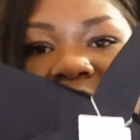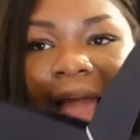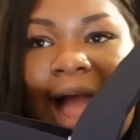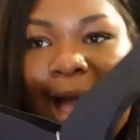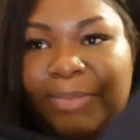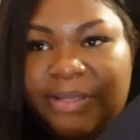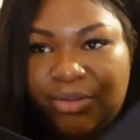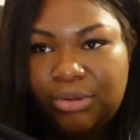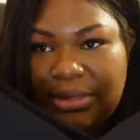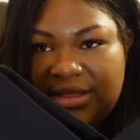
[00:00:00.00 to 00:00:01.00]
I
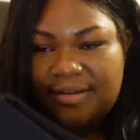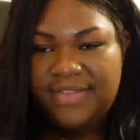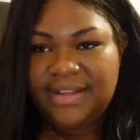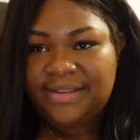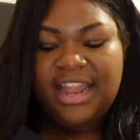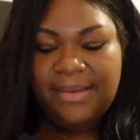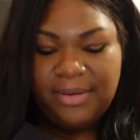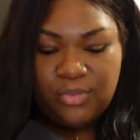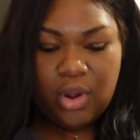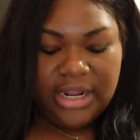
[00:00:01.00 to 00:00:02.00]
absolutely love this and I've
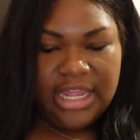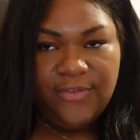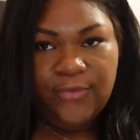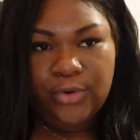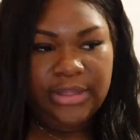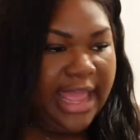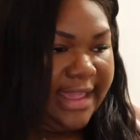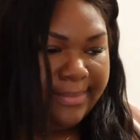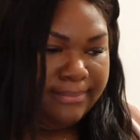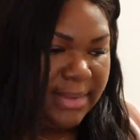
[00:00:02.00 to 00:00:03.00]
been wanting it for
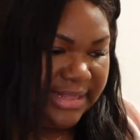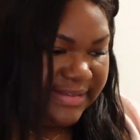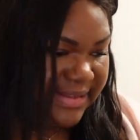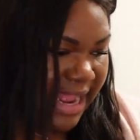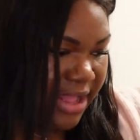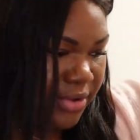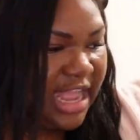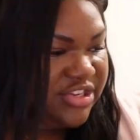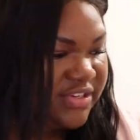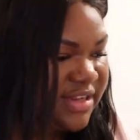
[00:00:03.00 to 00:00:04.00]
like months now.
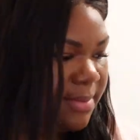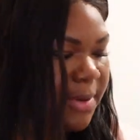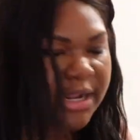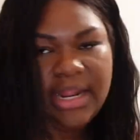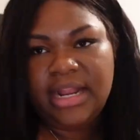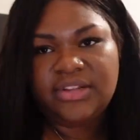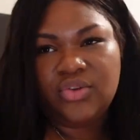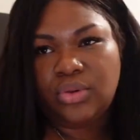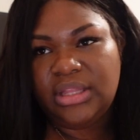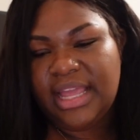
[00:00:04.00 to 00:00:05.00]
I just now bought it and it's
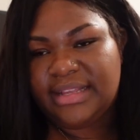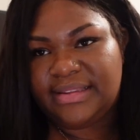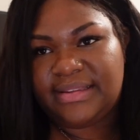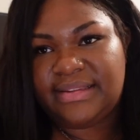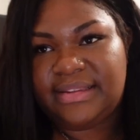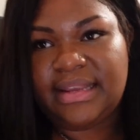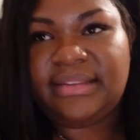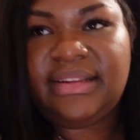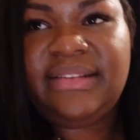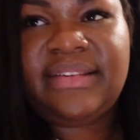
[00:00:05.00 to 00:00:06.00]
only like
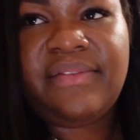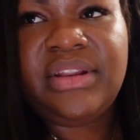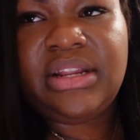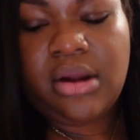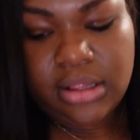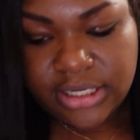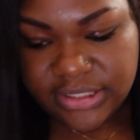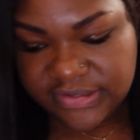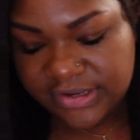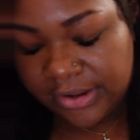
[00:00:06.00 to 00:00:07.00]
$60–$70.
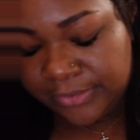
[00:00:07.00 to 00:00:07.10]
So